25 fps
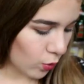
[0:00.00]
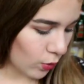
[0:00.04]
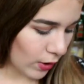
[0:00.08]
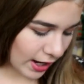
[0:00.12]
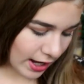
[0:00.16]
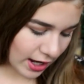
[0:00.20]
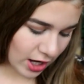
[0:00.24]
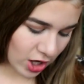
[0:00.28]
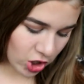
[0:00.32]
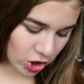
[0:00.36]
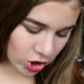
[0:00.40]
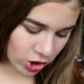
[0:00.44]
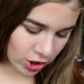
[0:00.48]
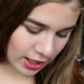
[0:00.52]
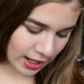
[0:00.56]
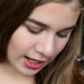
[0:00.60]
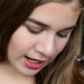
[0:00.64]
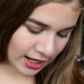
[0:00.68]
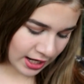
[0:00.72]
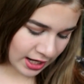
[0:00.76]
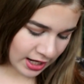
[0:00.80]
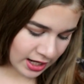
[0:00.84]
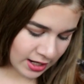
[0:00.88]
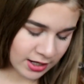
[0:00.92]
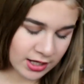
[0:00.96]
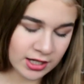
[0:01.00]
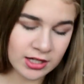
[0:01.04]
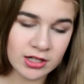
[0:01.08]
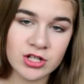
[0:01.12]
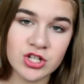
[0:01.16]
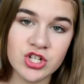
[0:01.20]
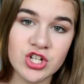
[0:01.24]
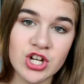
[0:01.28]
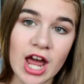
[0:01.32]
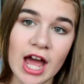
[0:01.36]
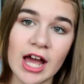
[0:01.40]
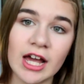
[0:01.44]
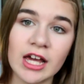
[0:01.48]
wear a
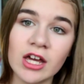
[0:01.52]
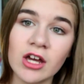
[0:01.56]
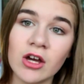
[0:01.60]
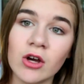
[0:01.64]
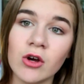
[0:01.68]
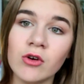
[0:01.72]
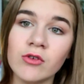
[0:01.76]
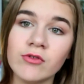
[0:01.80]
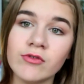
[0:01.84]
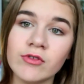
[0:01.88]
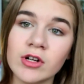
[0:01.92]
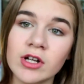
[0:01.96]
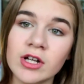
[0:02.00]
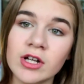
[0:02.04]
jacket over